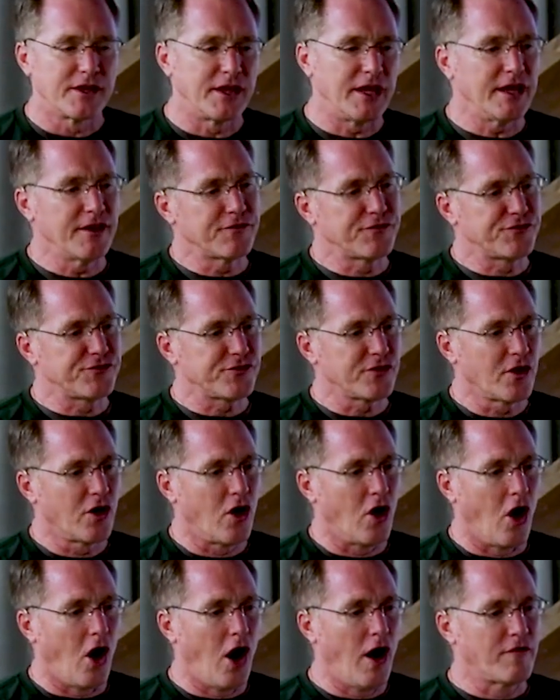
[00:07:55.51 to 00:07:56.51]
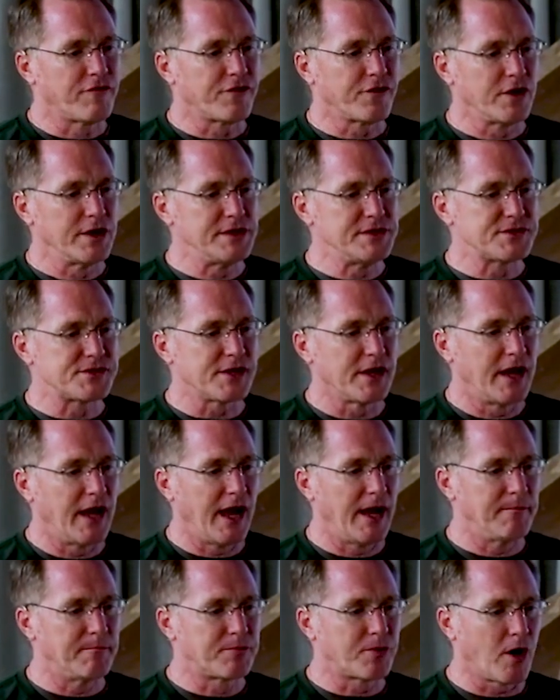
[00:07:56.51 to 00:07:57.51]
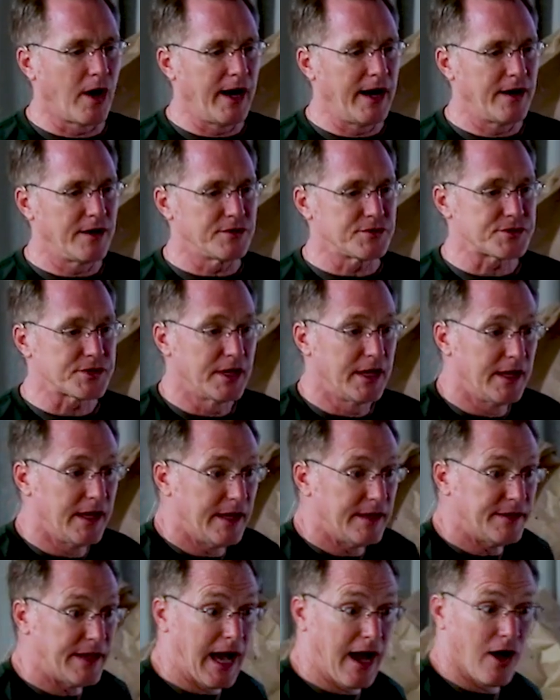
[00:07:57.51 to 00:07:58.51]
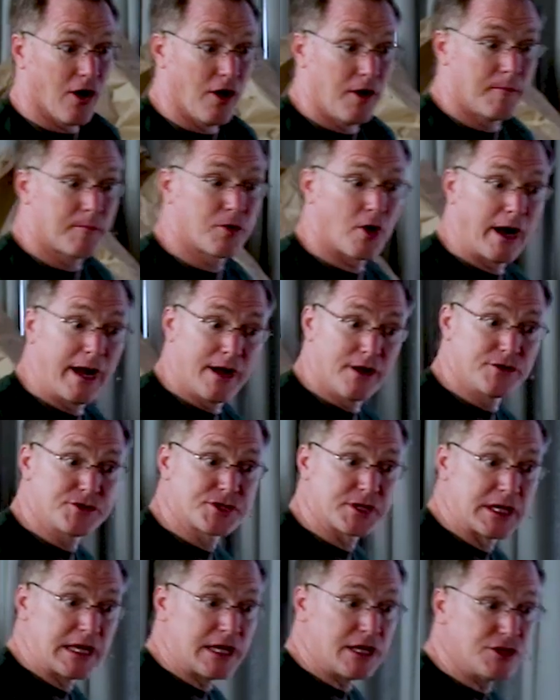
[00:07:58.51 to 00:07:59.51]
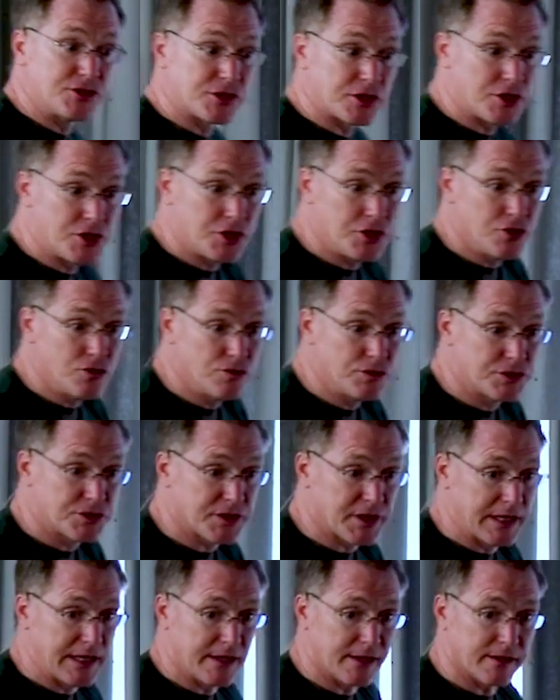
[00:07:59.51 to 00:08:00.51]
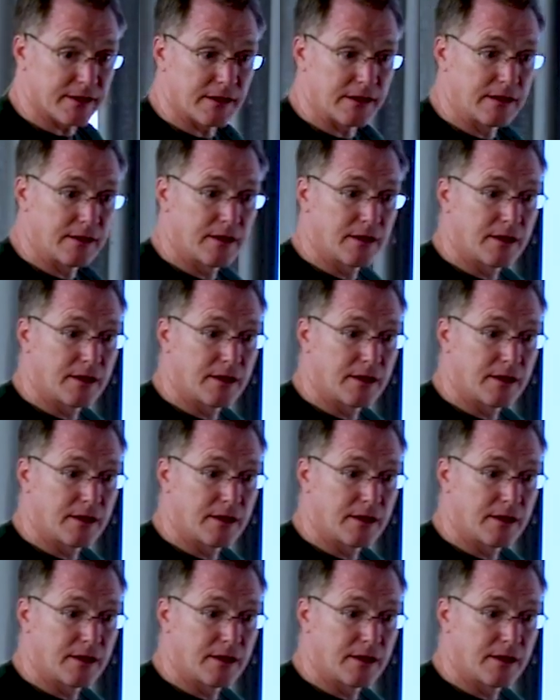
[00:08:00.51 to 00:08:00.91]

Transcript: Gifts, offerings, and prayers. Now, prayers is a huge thing.